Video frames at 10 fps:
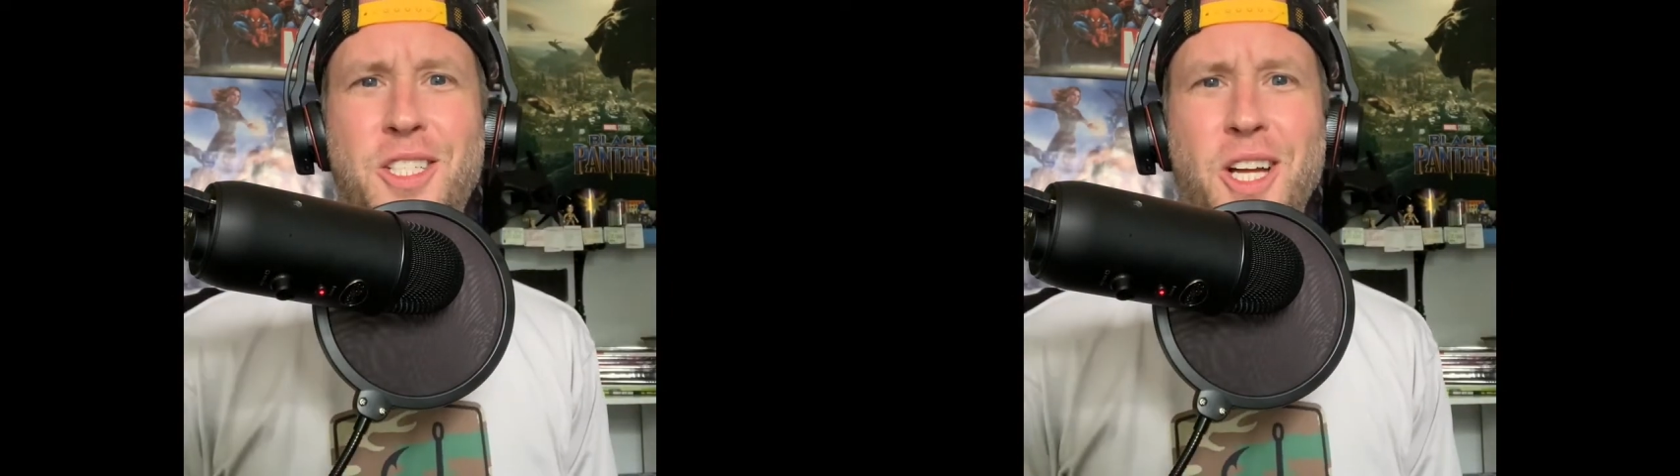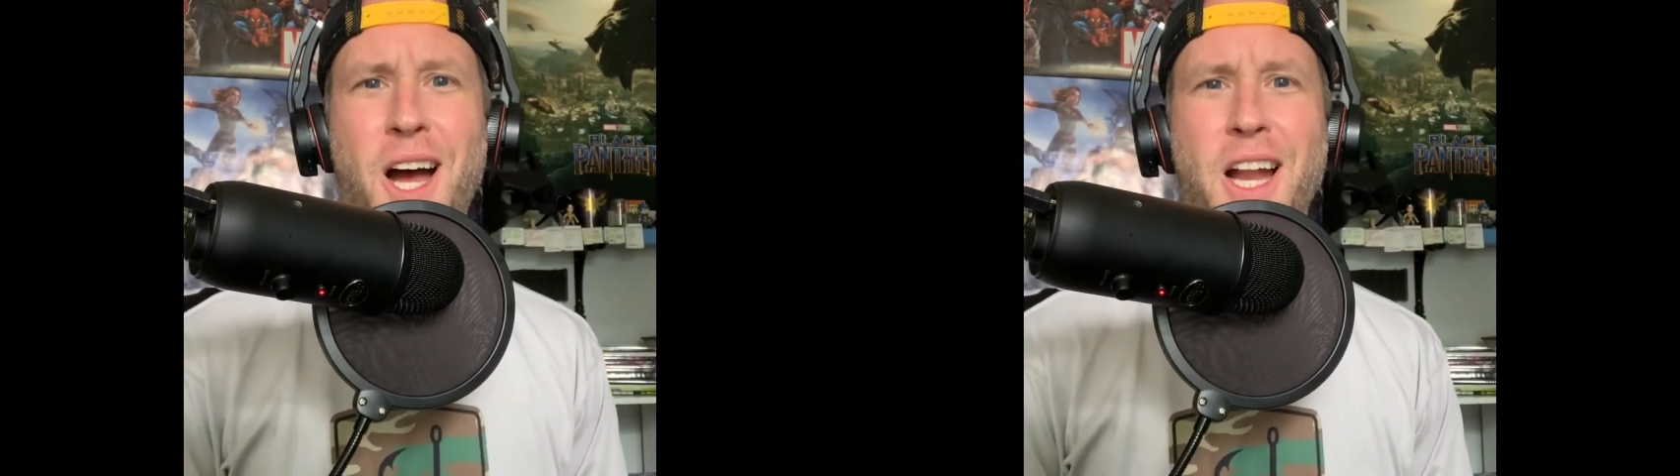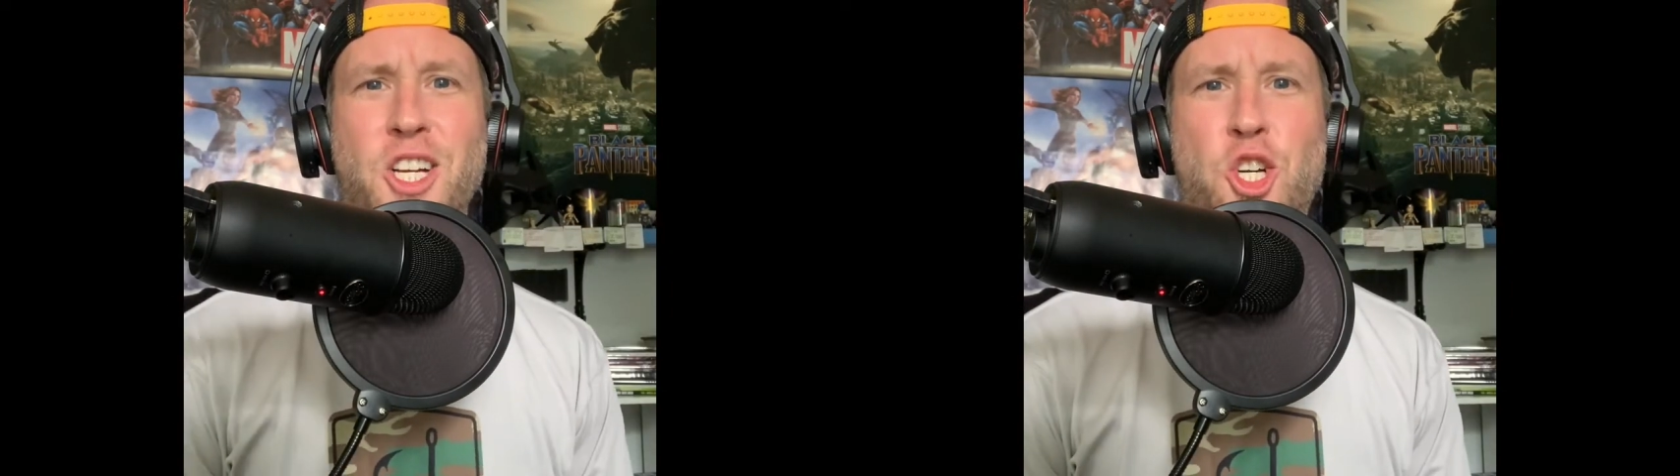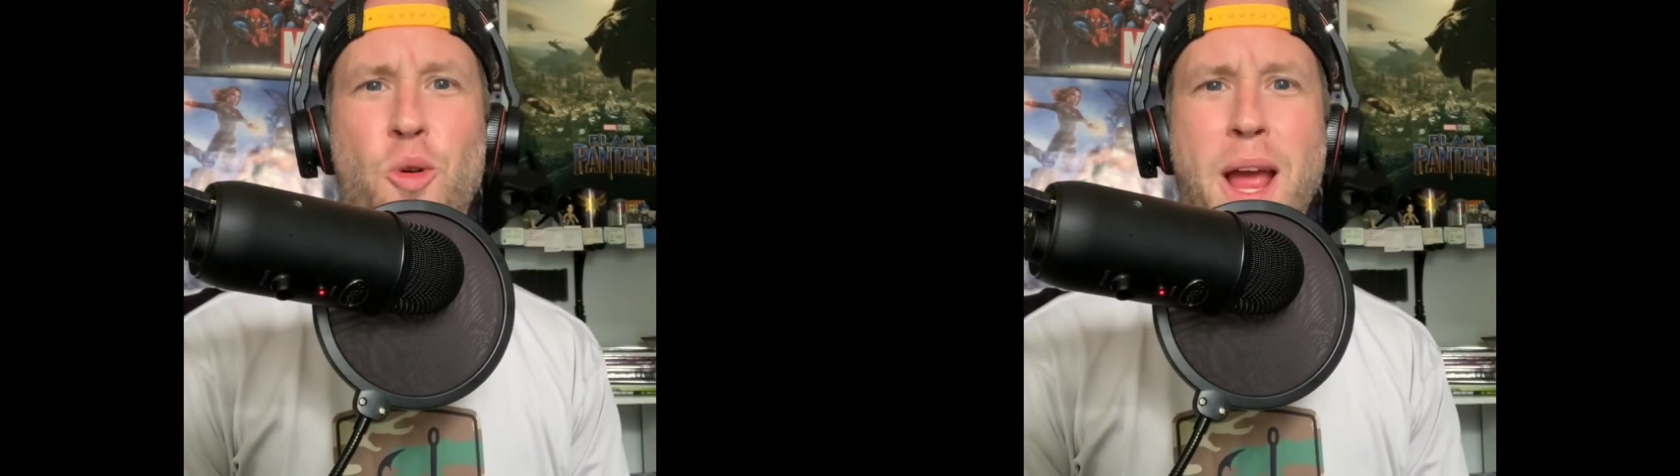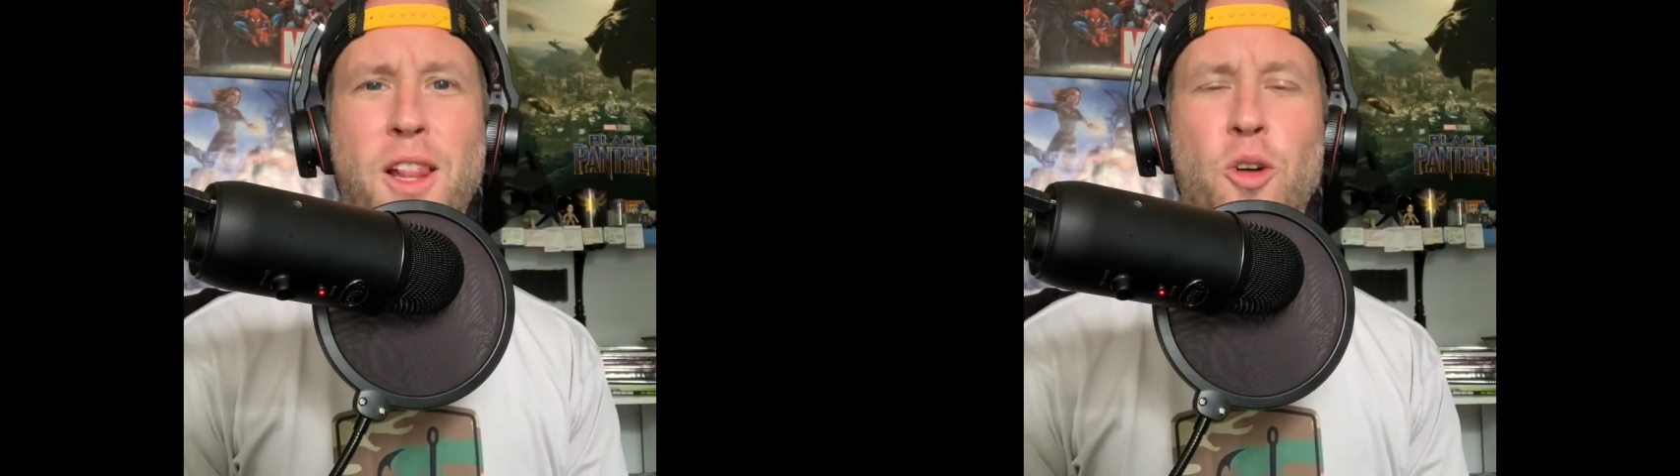John
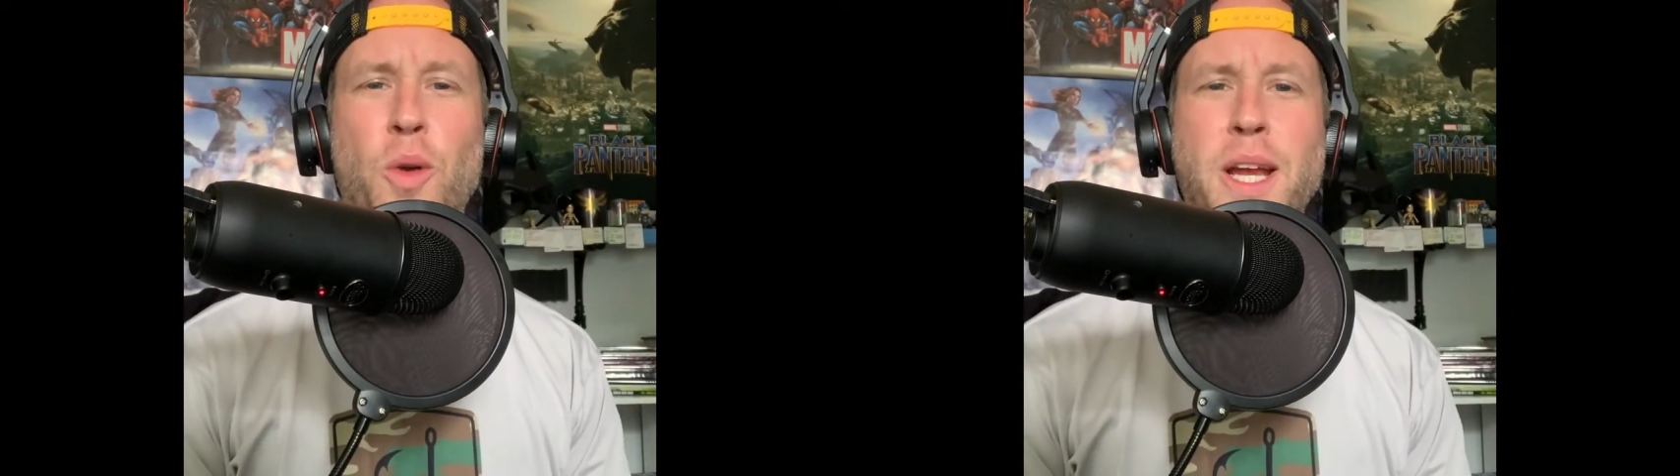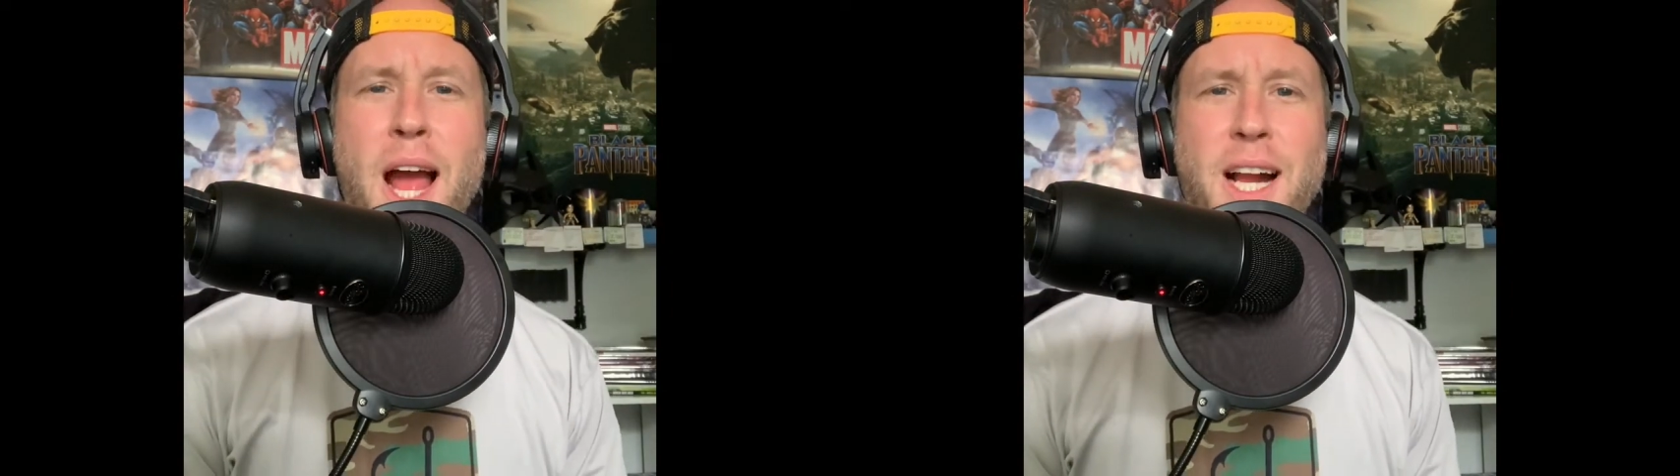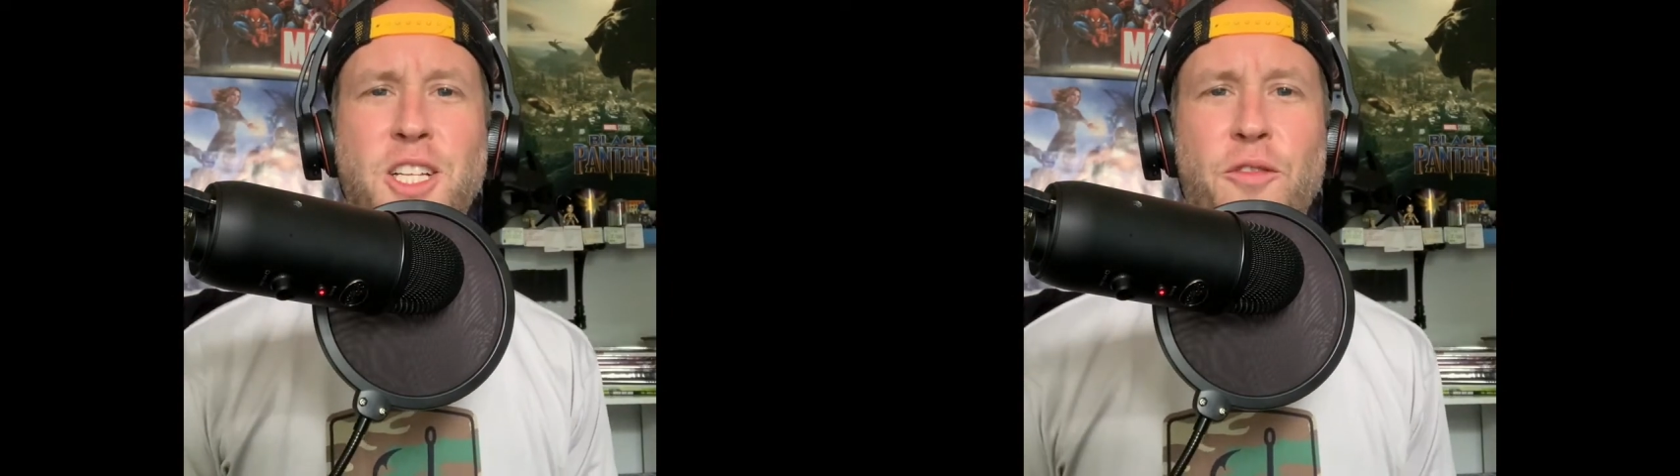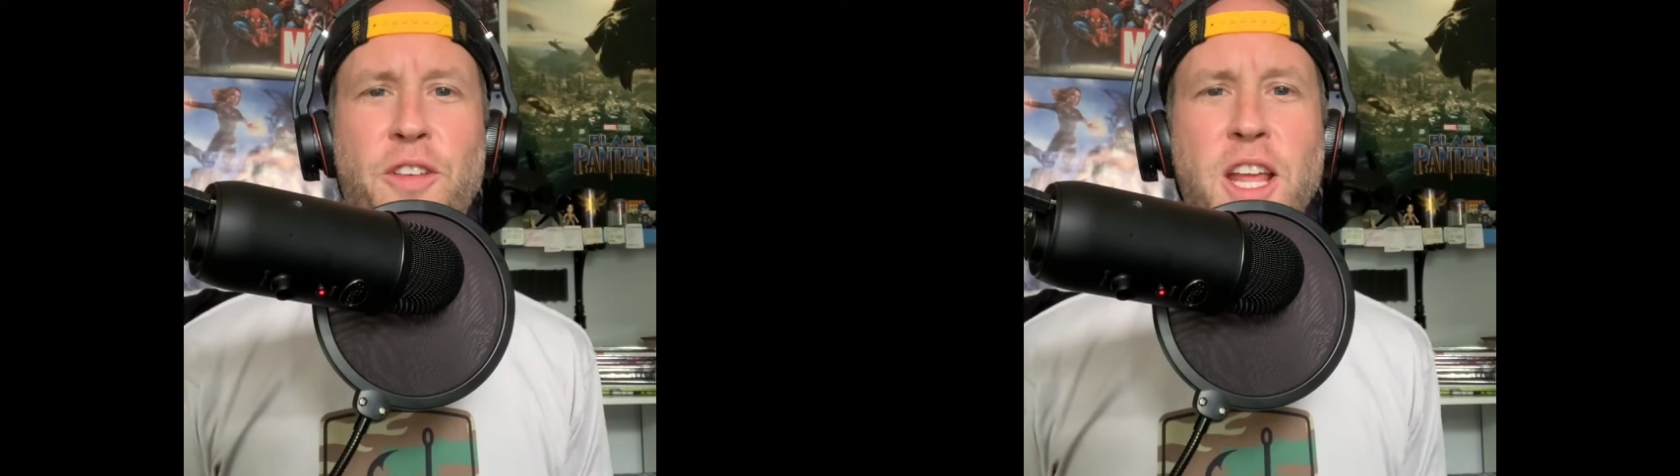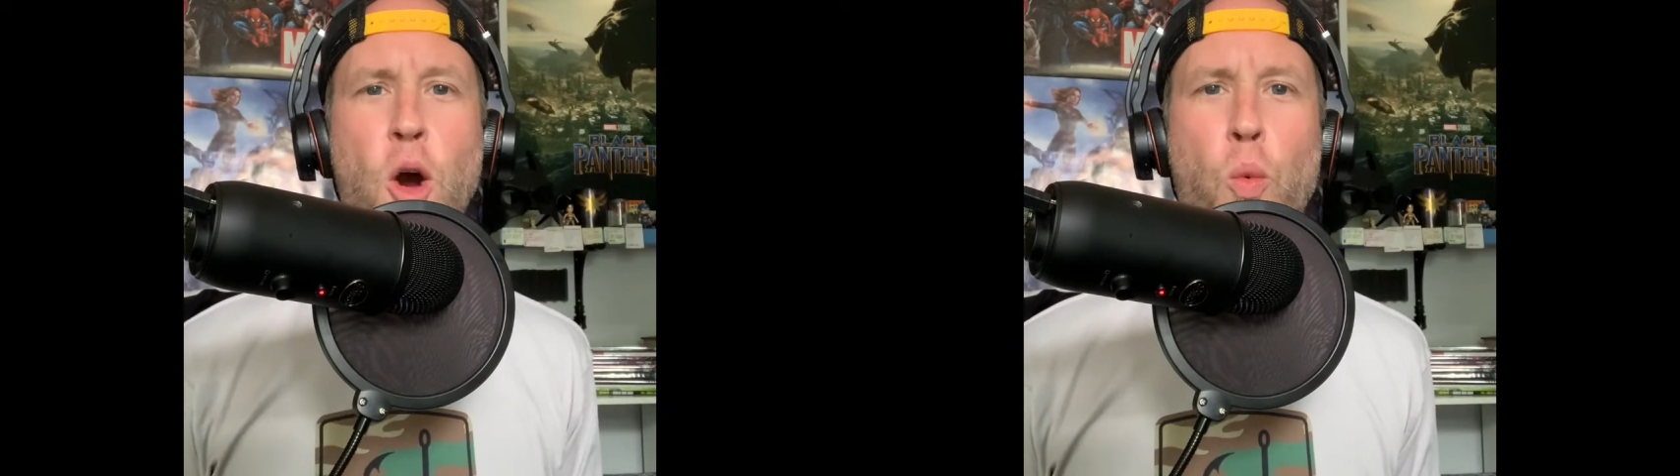trailer reaction
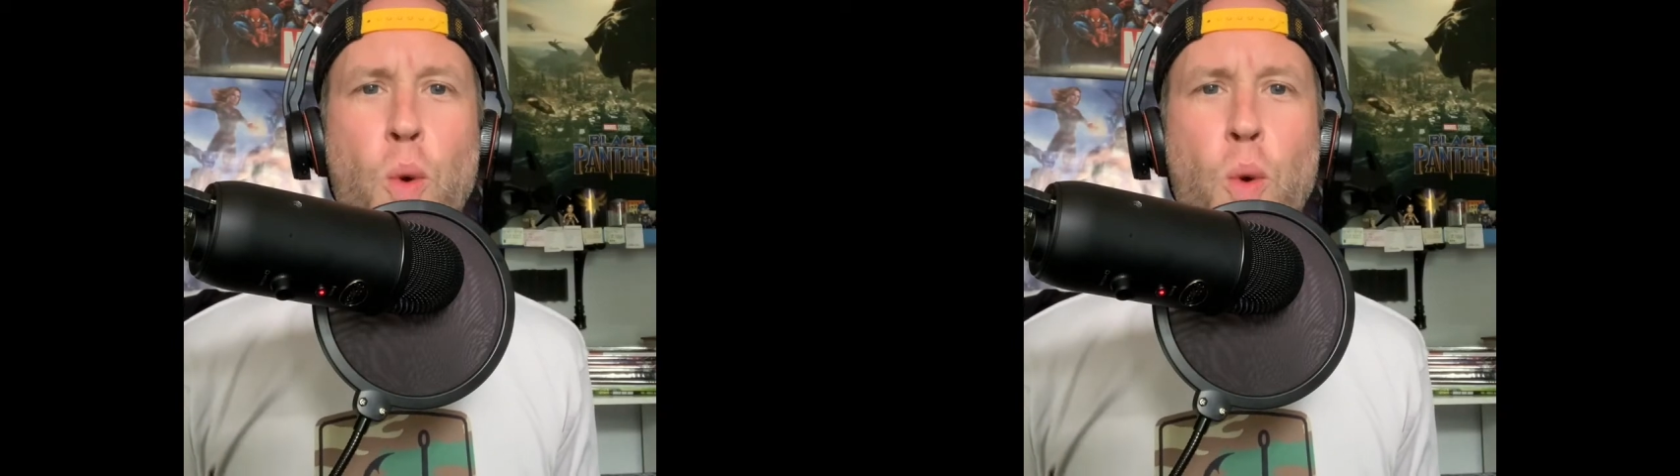video.